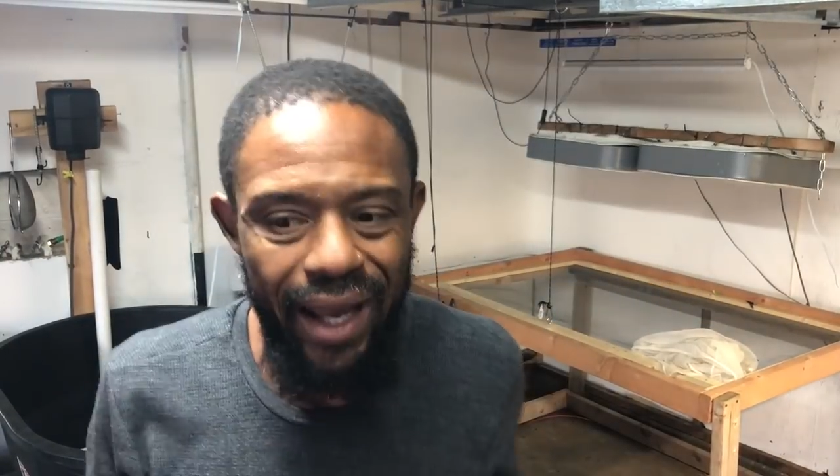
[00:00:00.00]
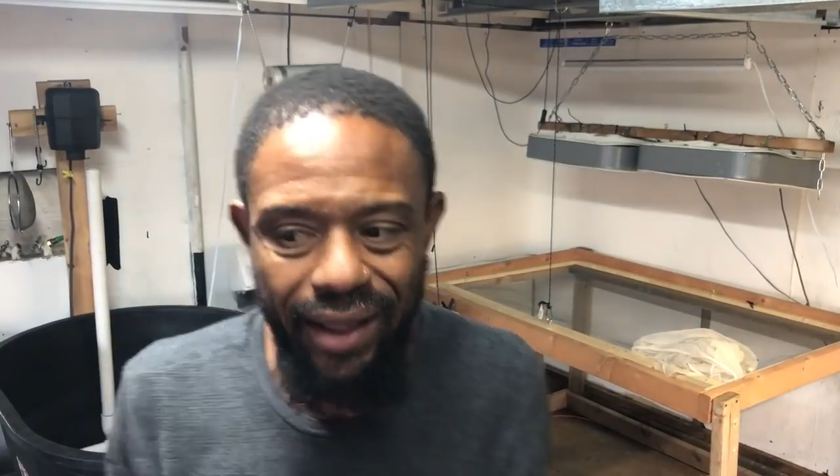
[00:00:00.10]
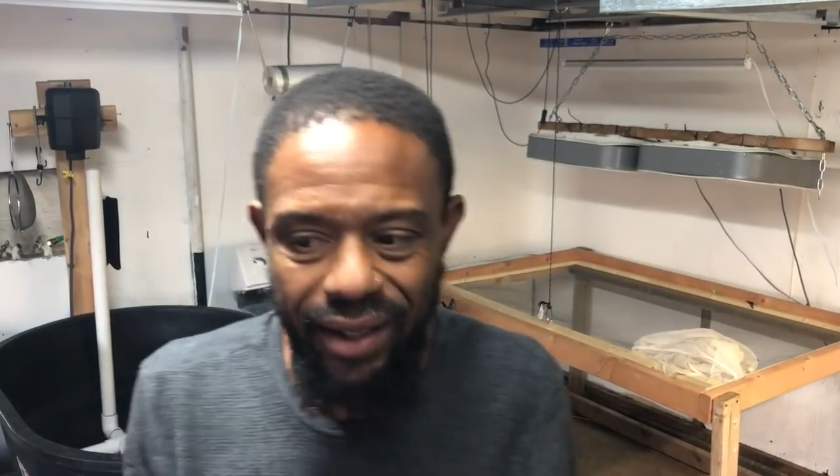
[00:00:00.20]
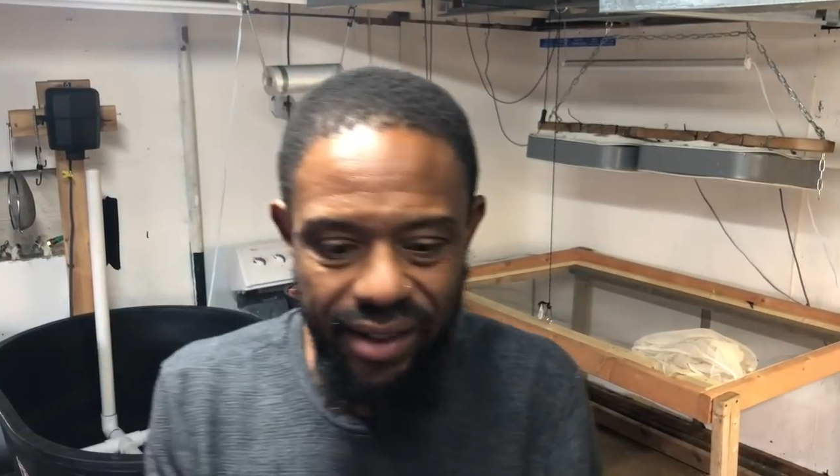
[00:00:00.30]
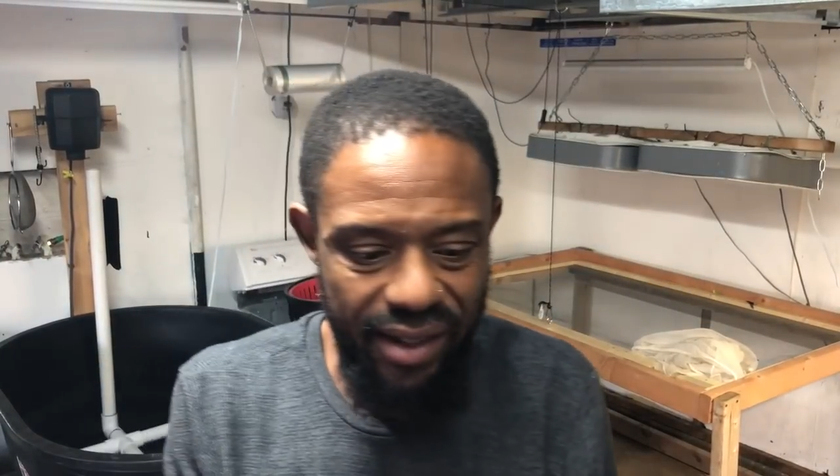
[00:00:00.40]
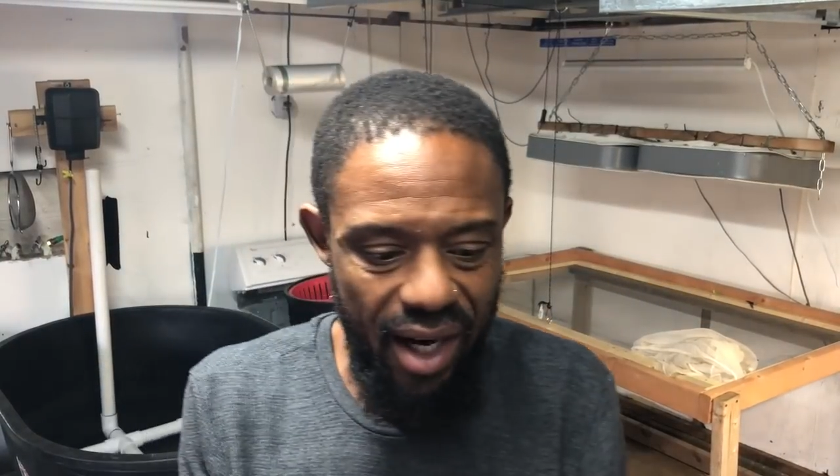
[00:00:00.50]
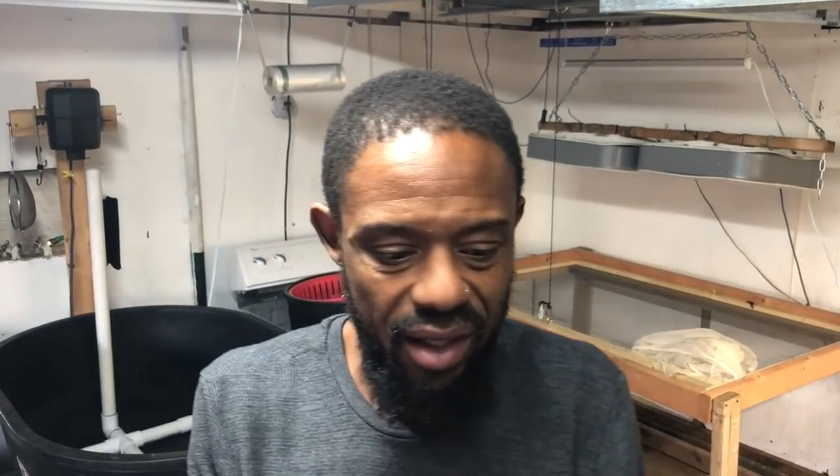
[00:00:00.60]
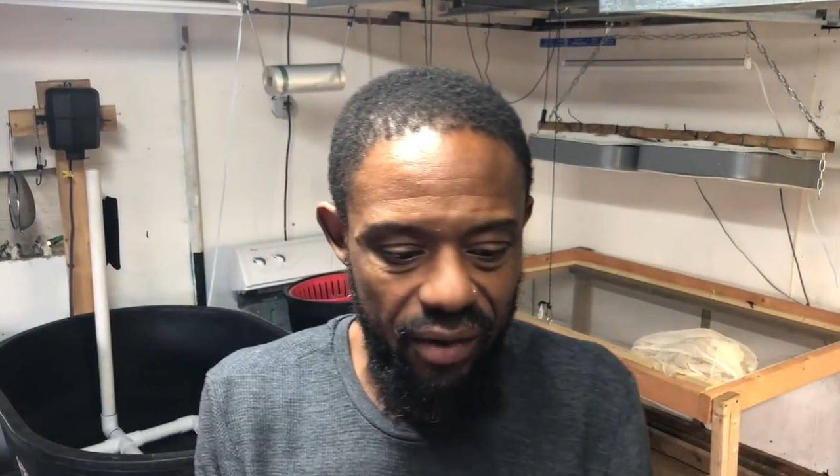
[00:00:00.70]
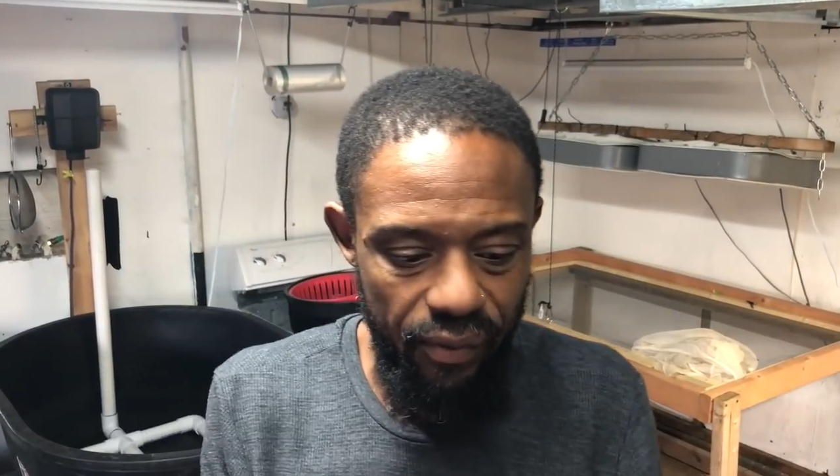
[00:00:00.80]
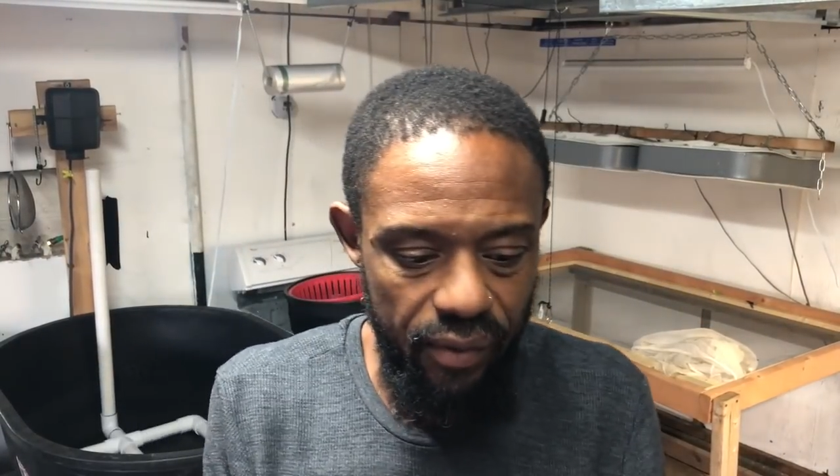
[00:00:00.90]
like things kind
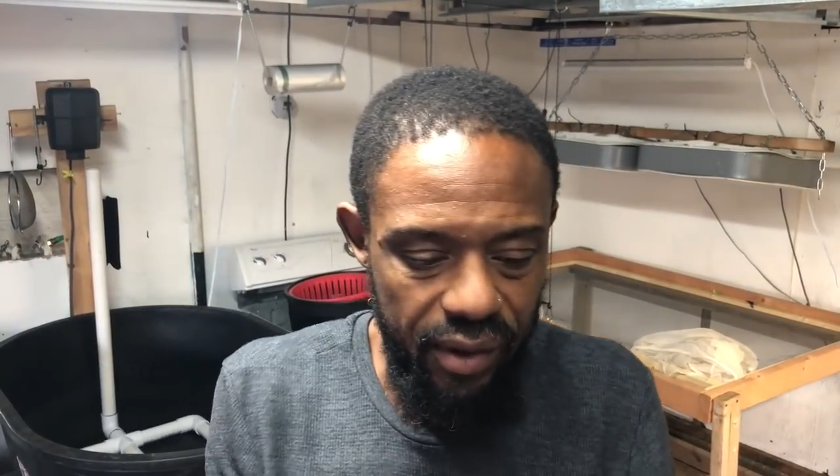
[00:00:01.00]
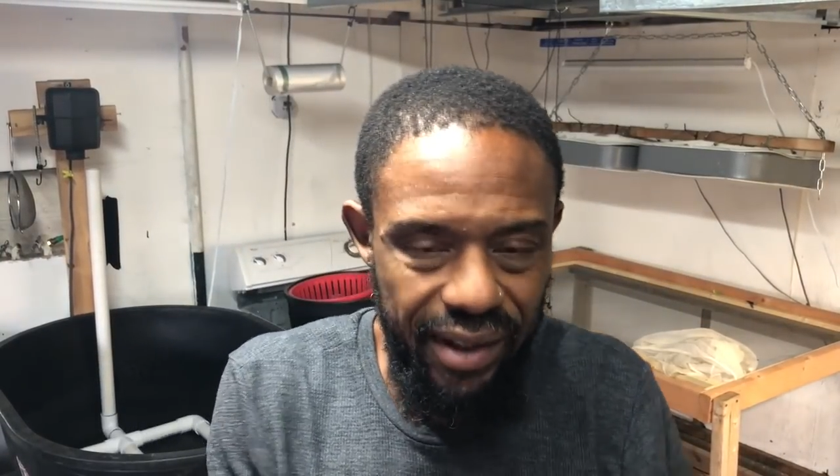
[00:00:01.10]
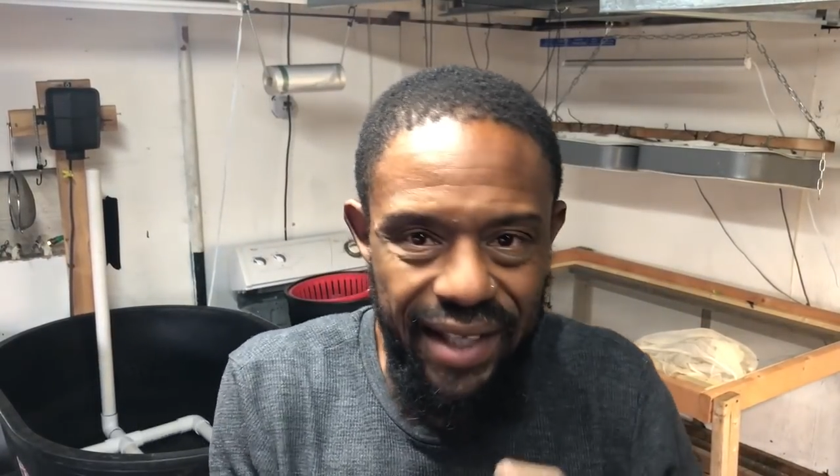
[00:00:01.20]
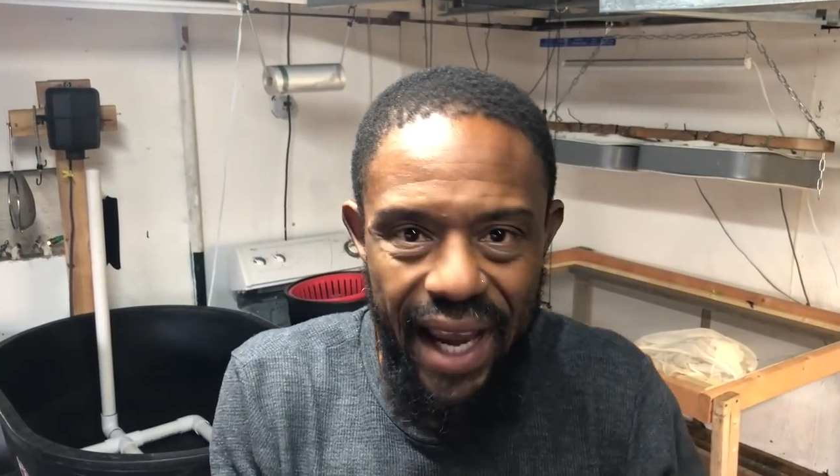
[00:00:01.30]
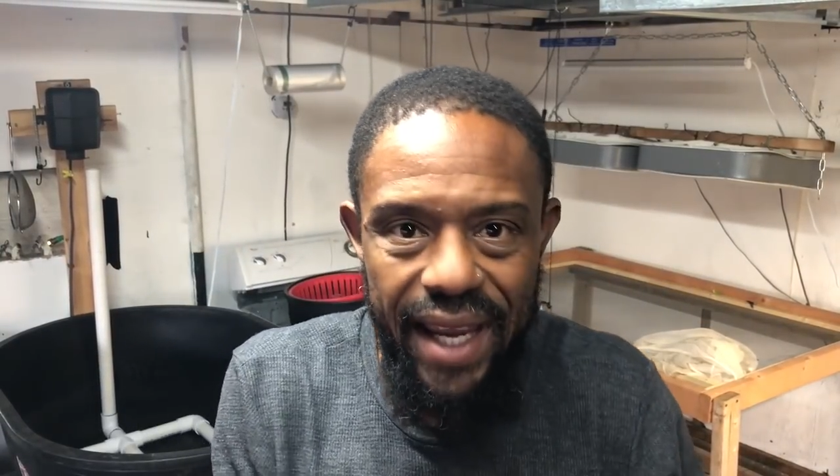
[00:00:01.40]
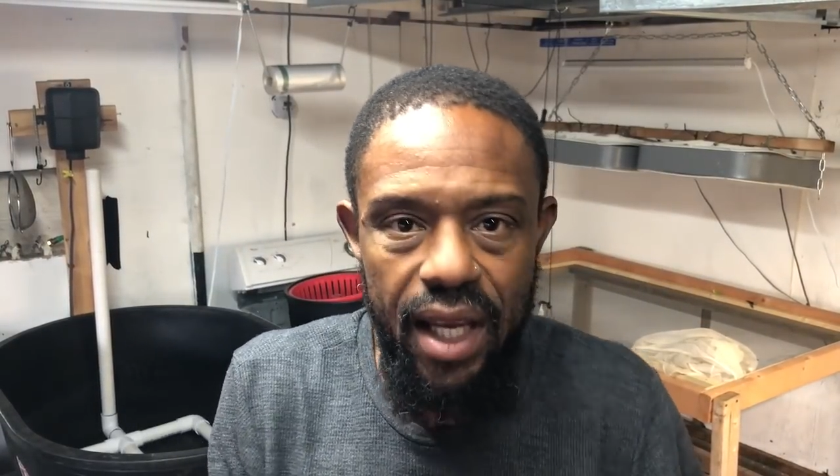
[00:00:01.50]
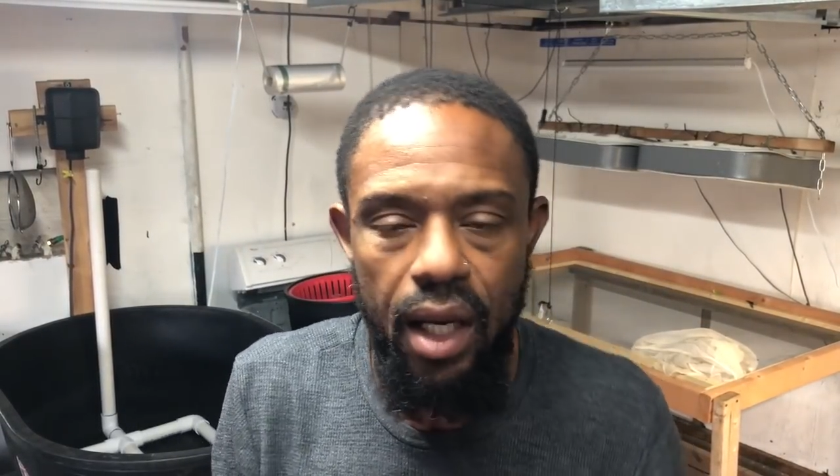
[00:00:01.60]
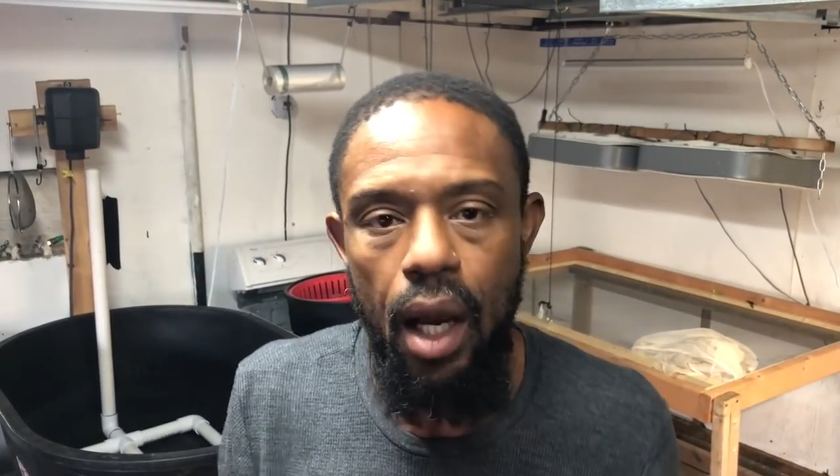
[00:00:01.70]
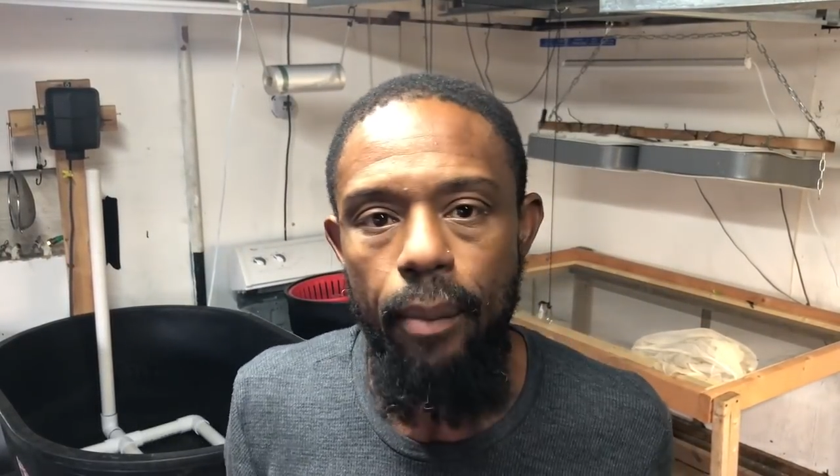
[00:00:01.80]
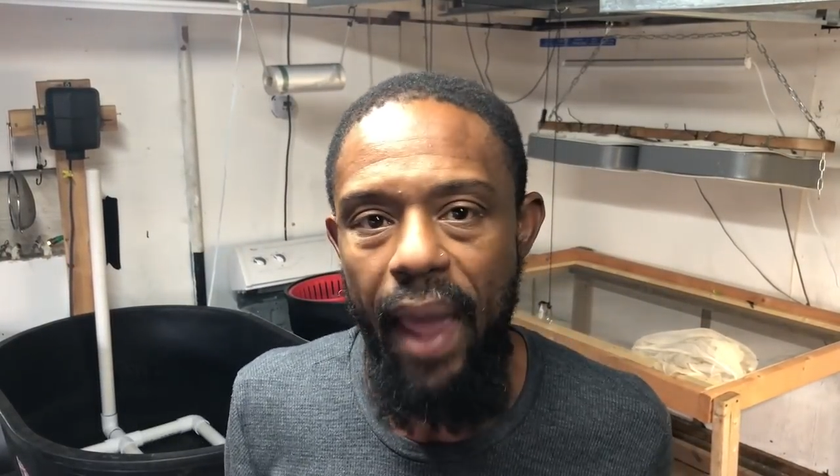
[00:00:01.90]
of tight and
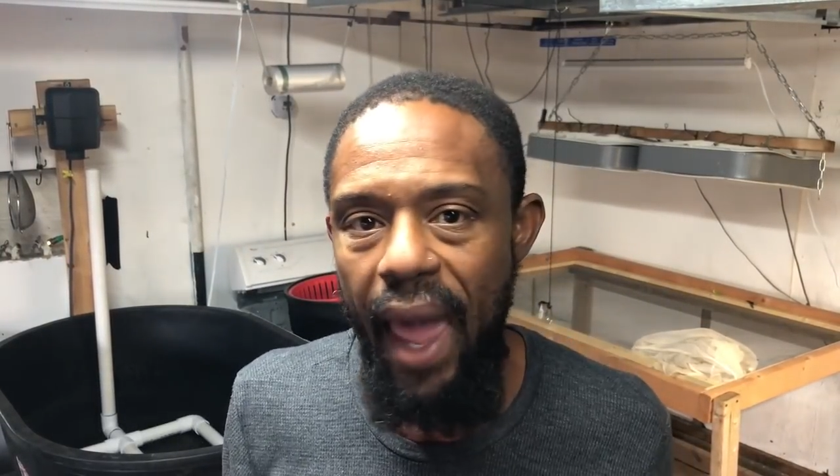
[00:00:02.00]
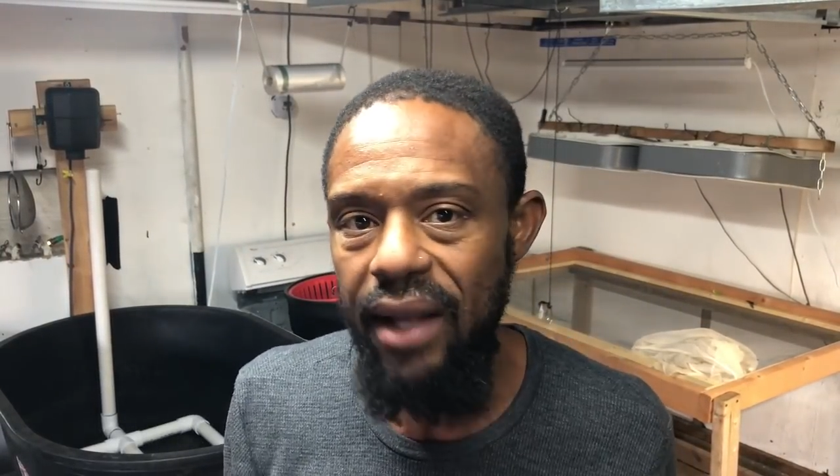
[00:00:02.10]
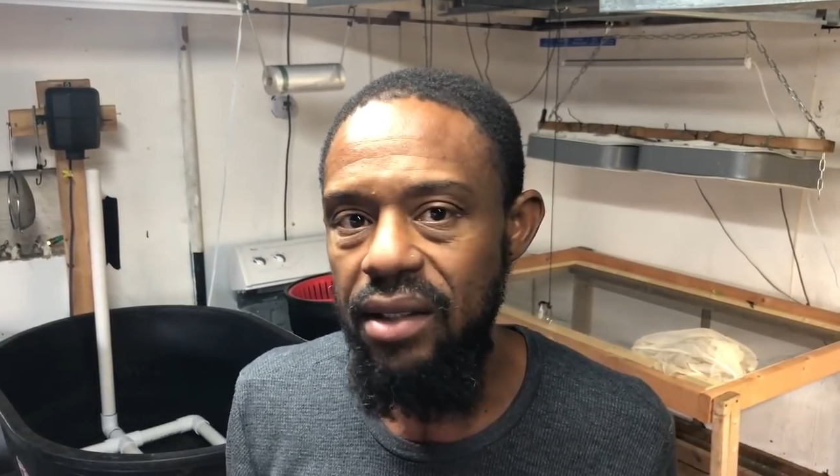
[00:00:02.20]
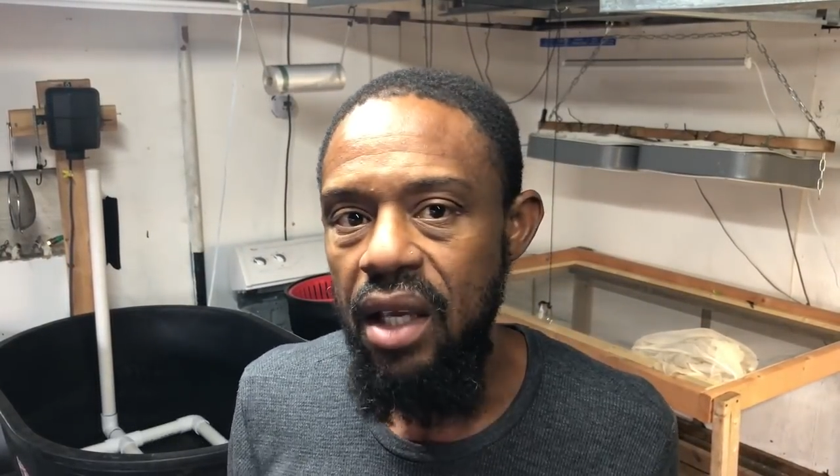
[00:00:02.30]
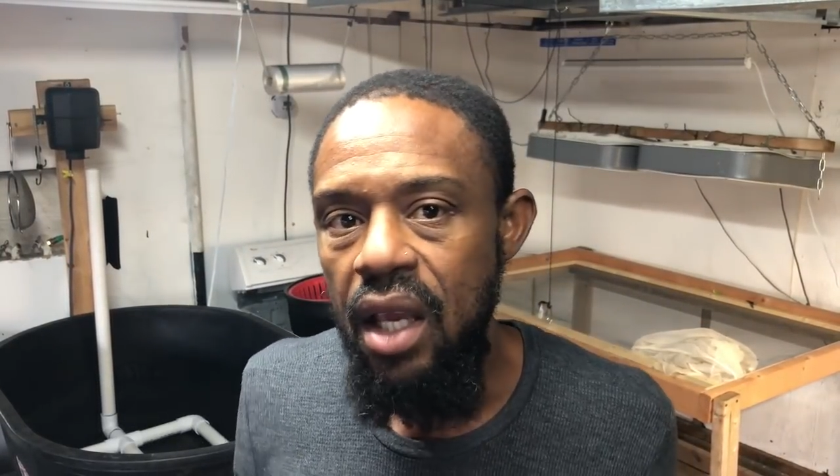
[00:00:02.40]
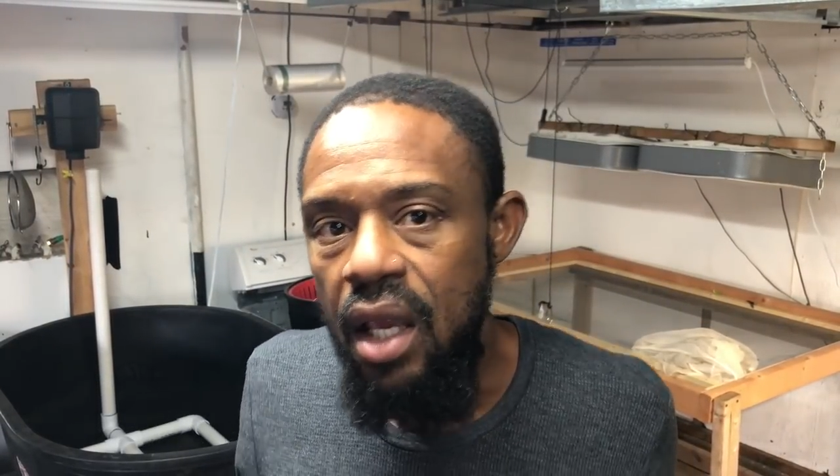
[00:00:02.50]
compact.